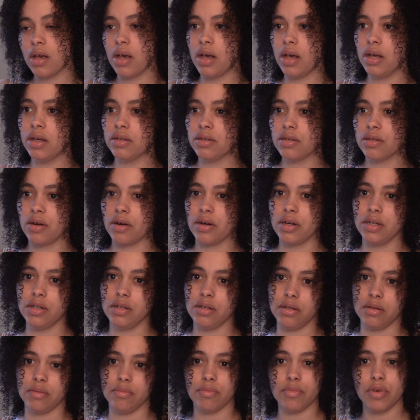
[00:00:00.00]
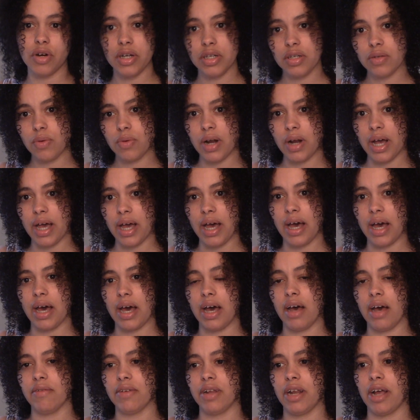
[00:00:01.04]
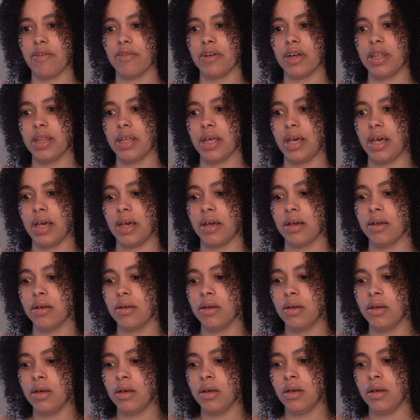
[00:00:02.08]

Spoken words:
started to embrace what I have and everything,